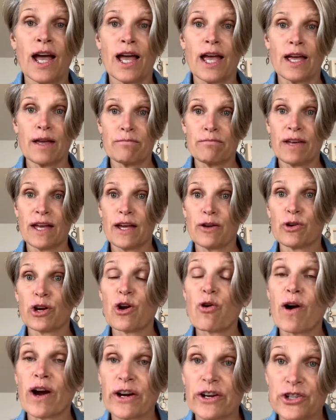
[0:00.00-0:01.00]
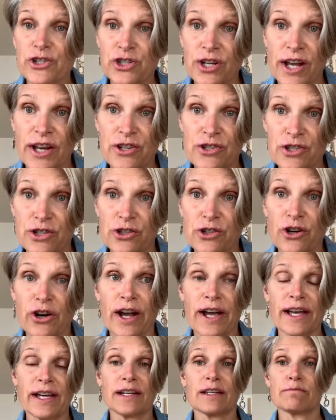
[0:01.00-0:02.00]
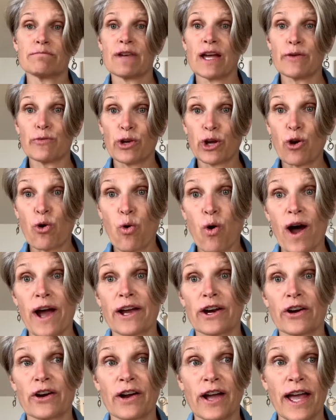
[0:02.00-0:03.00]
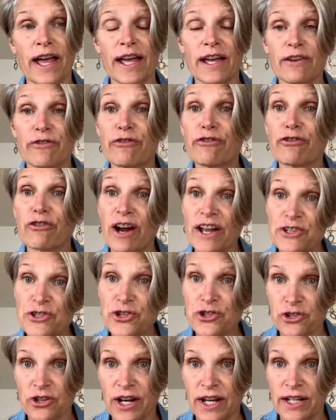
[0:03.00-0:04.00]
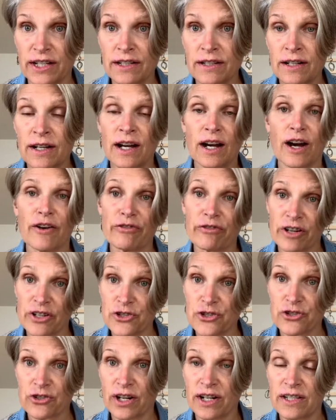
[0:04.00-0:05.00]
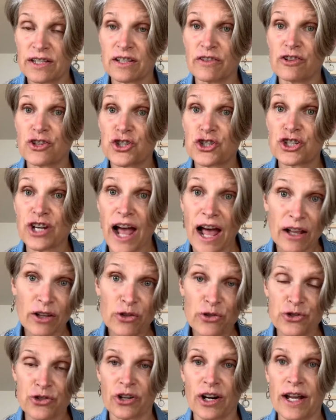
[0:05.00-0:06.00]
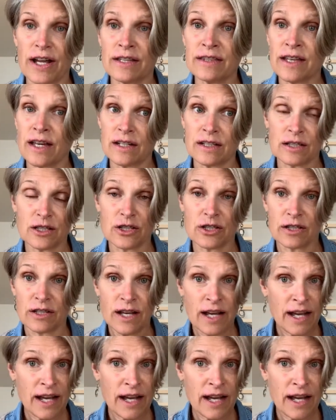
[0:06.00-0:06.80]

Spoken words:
It may require a change in grade. It may require a French drain. A French drain is a shallow drain that is